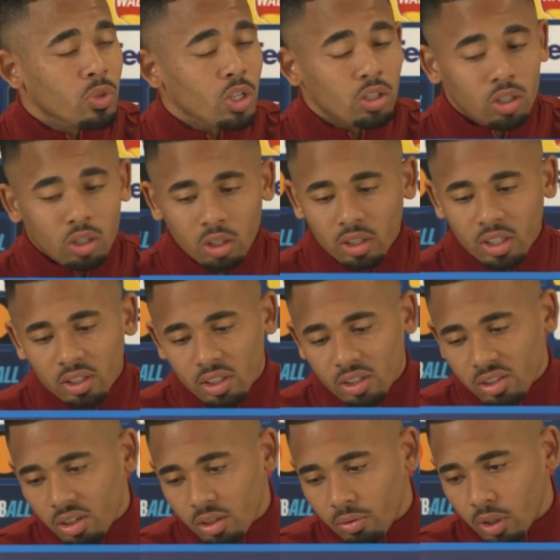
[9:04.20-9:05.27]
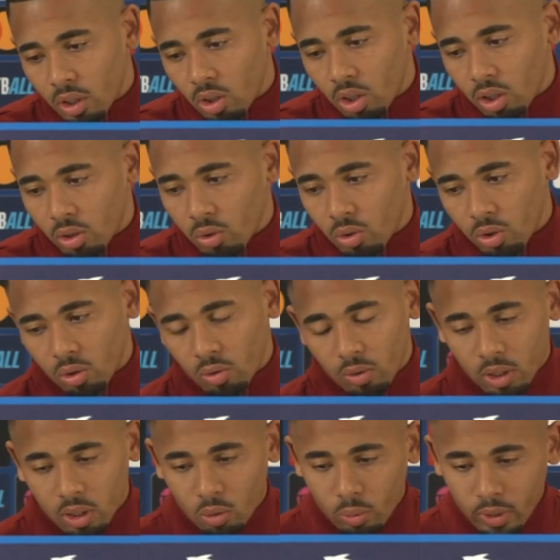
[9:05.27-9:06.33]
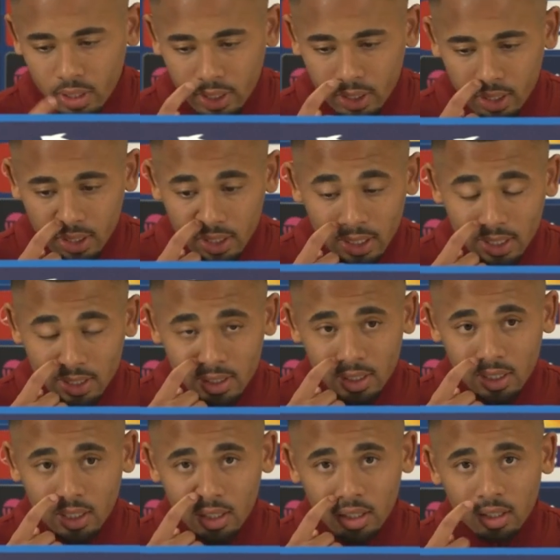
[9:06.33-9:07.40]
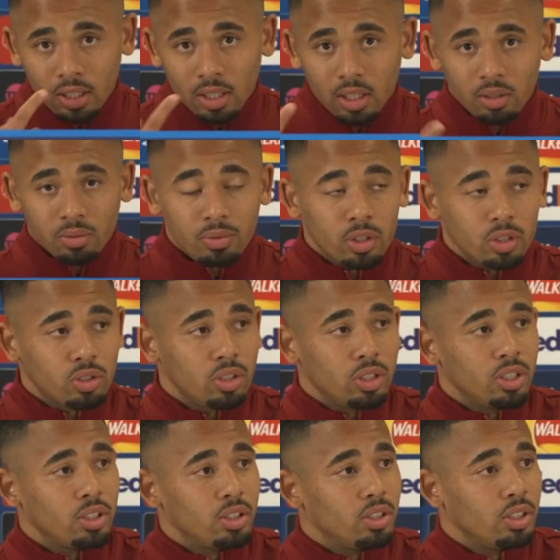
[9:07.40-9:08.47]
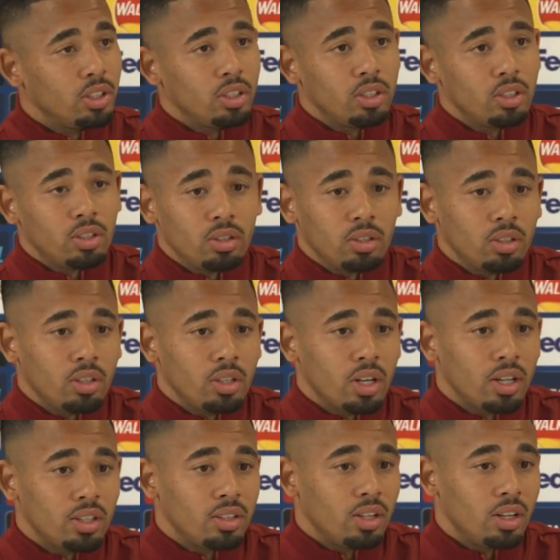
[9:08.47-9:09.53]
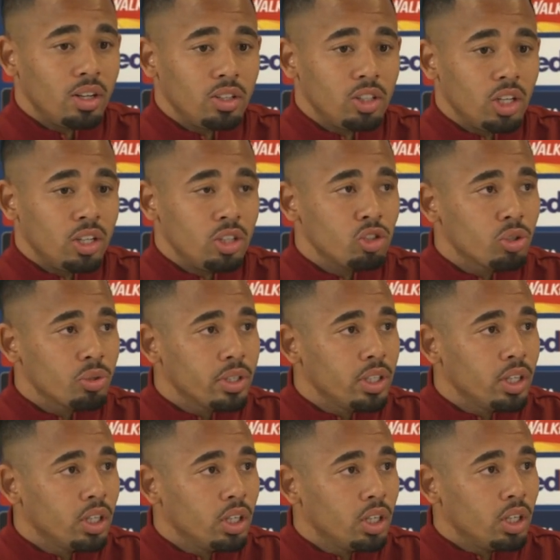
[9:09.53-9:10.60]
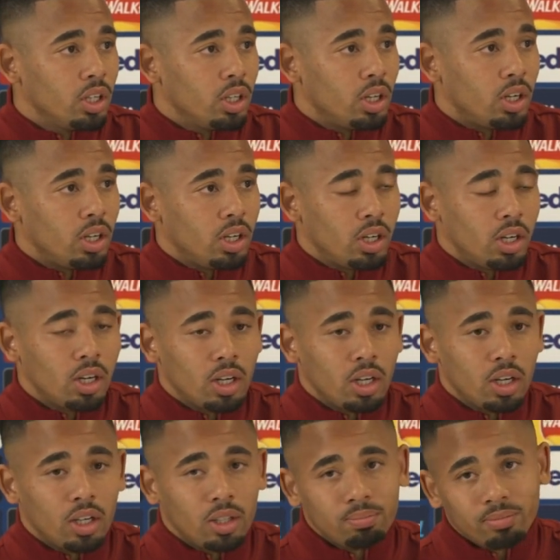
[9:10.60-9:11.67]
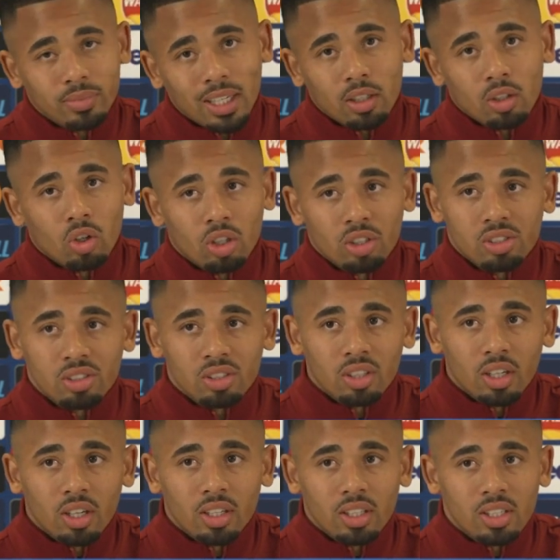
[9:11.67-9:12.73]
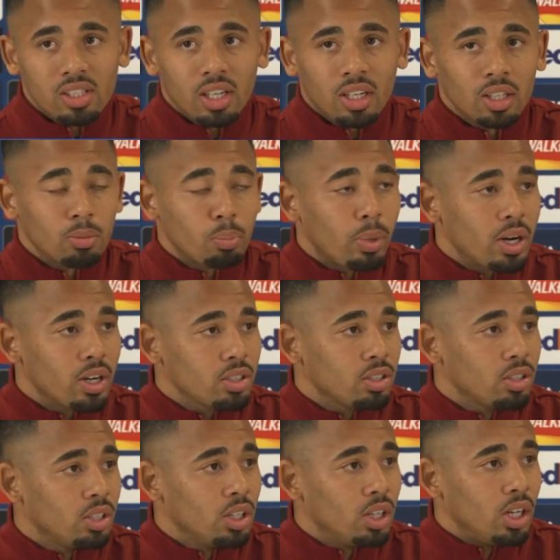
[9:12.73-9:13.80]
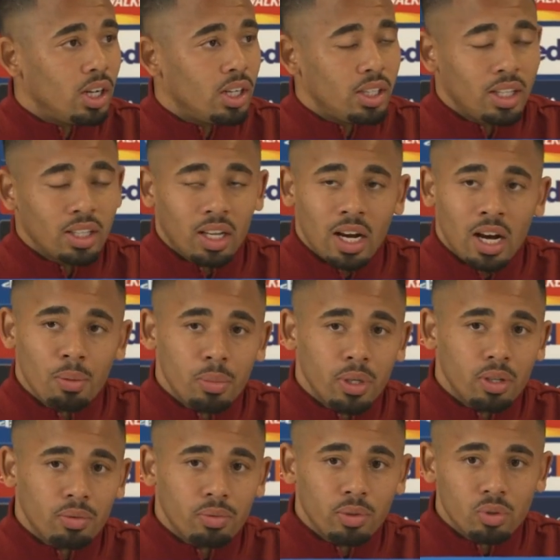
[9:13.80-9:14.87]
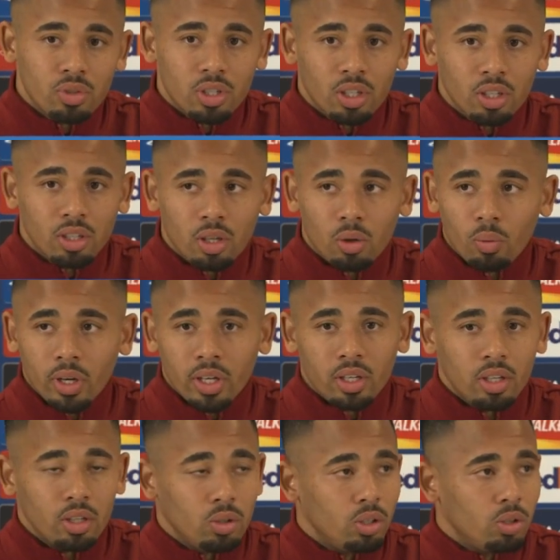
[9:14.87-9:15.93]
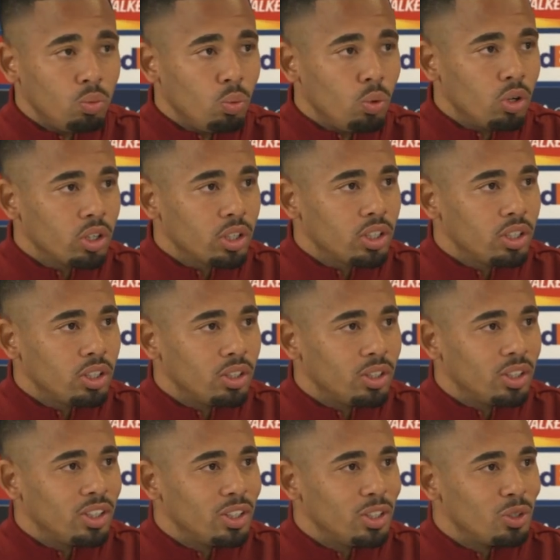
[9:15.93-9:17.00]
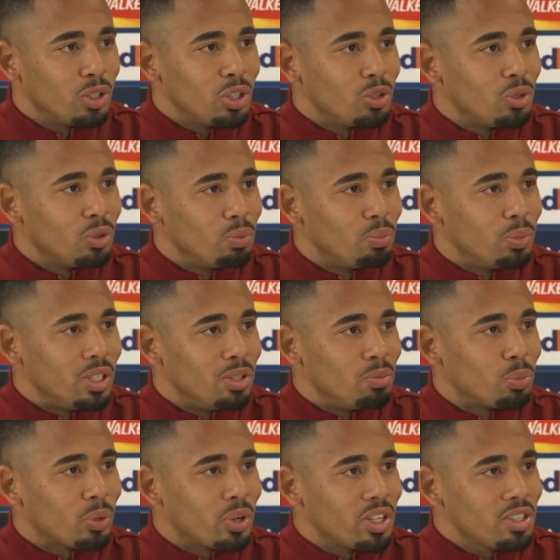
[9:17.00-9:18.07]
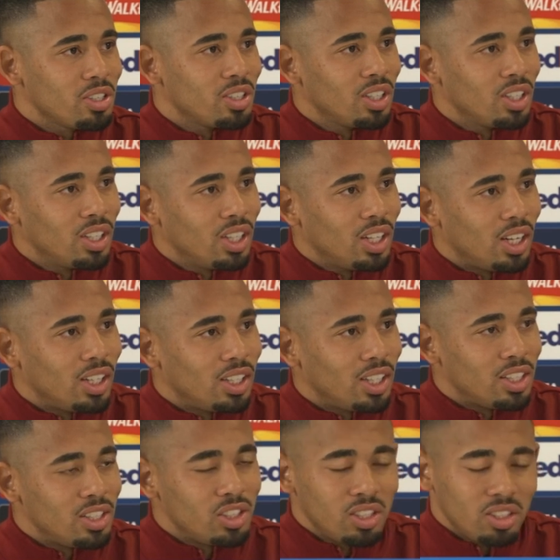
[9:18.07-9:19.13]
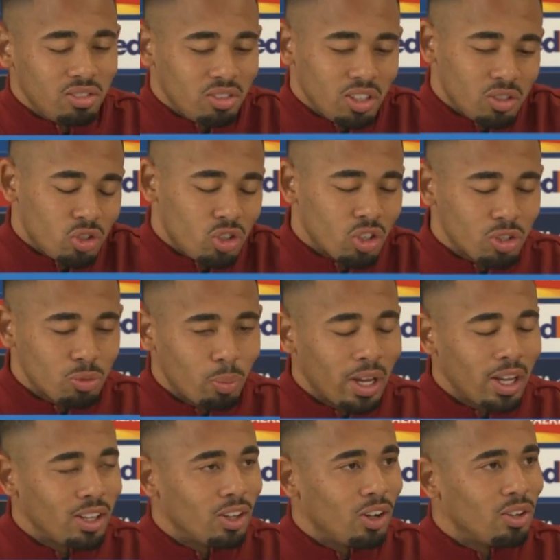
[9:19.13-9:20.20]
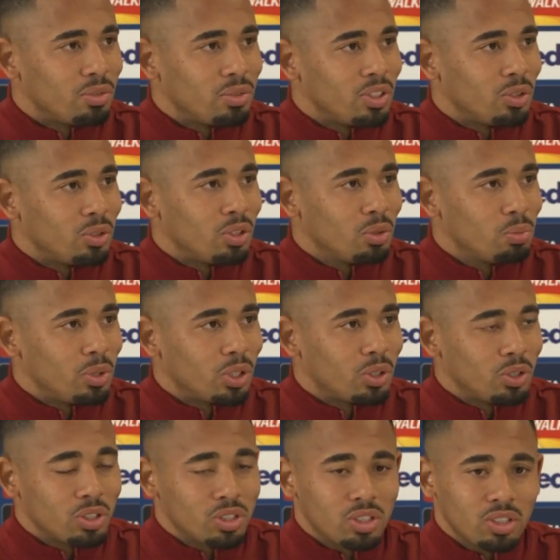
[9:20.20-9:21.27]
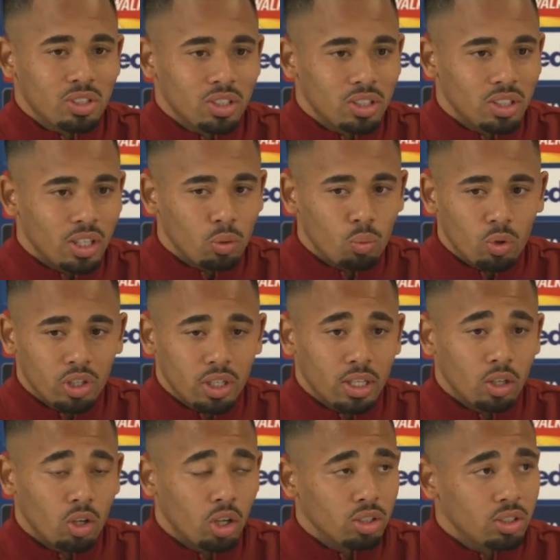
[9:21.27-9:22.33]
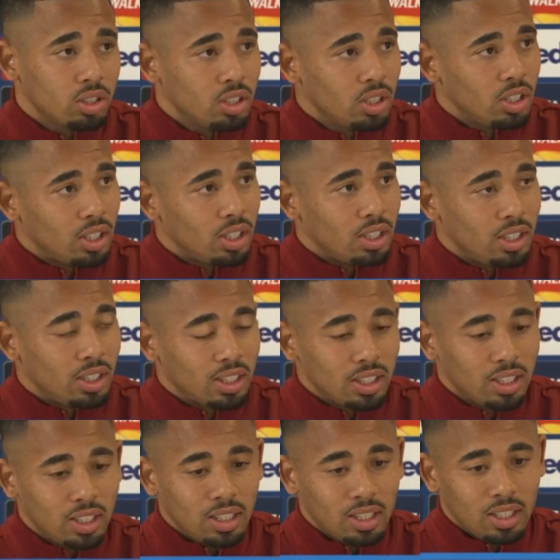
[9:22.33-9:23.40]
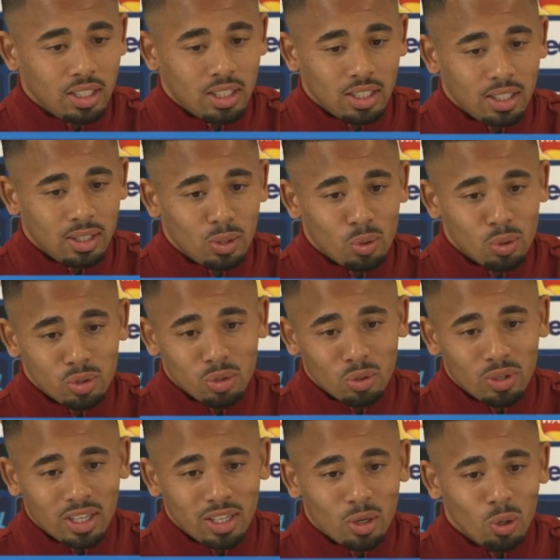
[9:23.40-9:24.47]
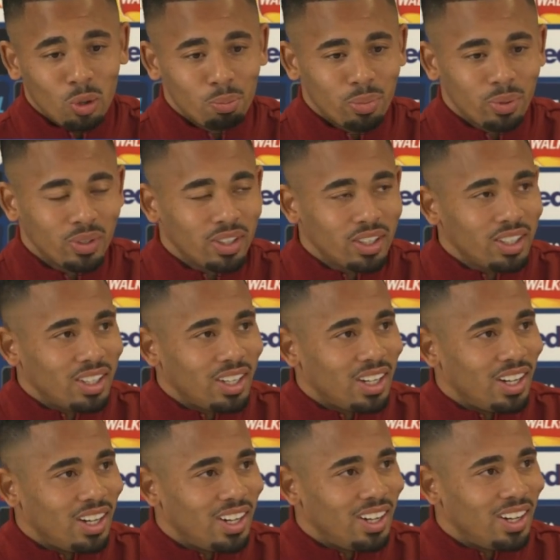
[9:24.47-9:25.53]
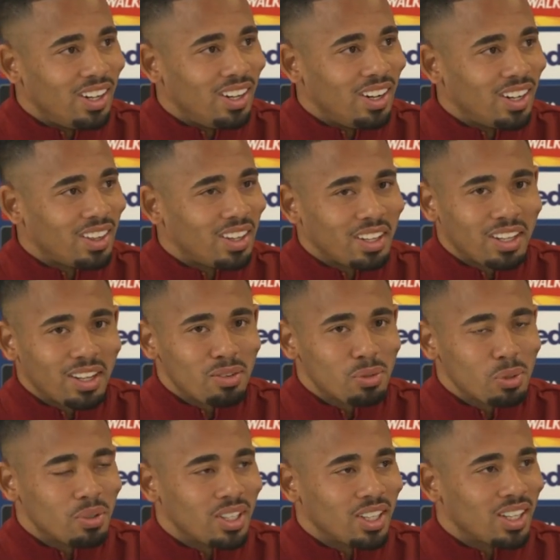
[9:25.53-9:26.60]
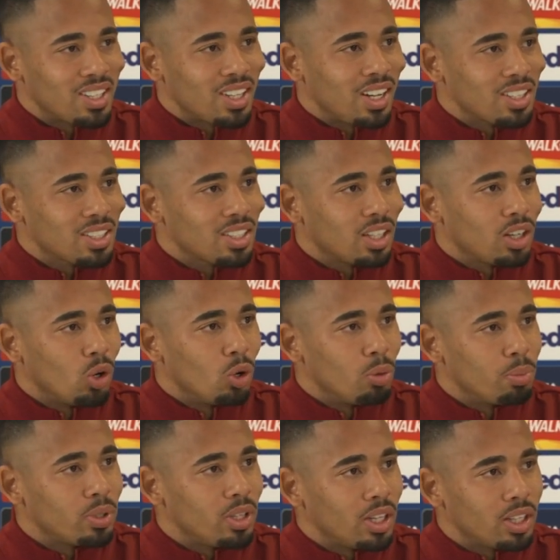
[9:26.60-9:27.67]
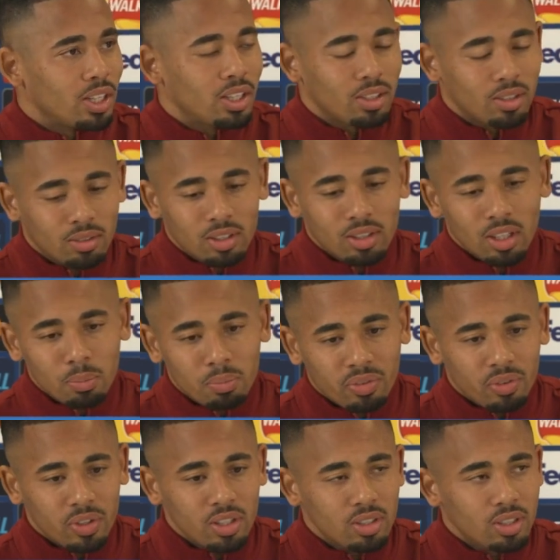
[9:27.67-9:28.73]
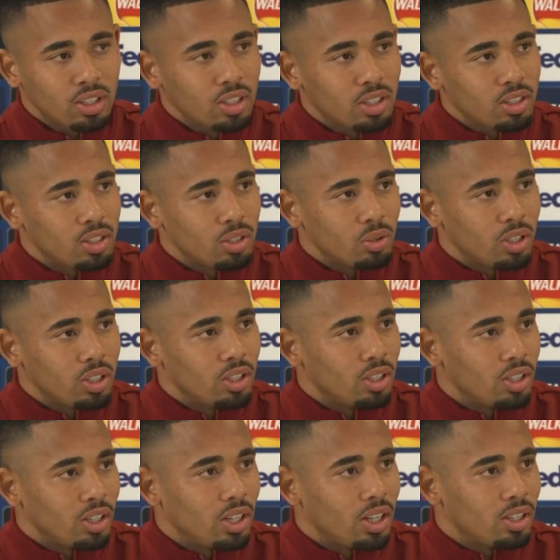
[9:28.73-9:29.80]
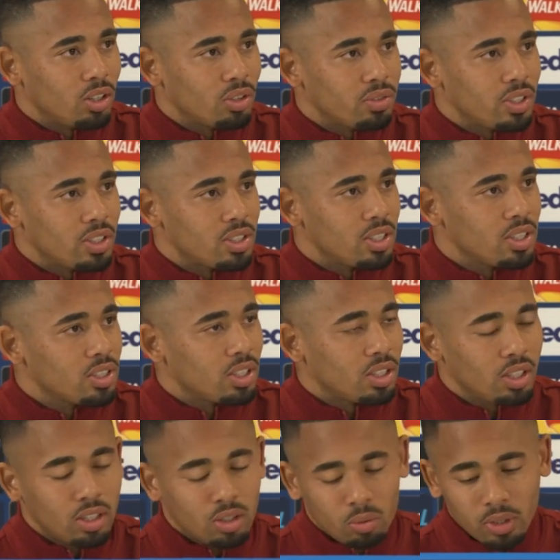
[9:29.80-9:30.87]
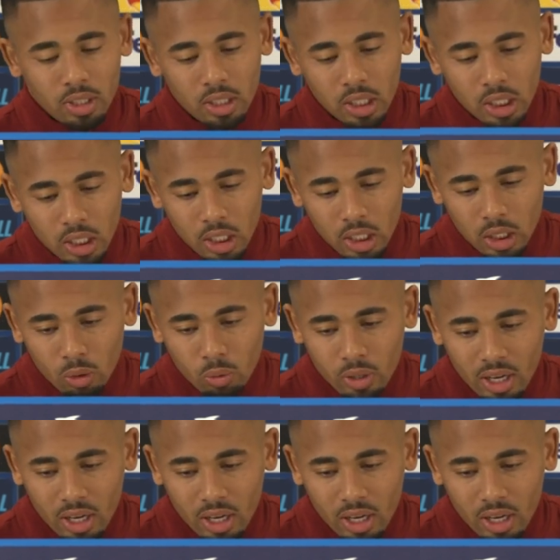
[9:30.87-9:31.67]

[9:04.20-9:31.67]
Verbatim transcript: Oh, they deserve a lot, you know. Uh, Willy Lazia, unfortunately, he had an injury uh, that caused uh, the second part. And then Gabi, if you see the way he work, he, you, he'll be impressed. And then it's just paying off, you know, because they work a lot. And then uh, also I hope, uh, I think everyone at Arsenal hope they keep fit till the end of the season. Then we, we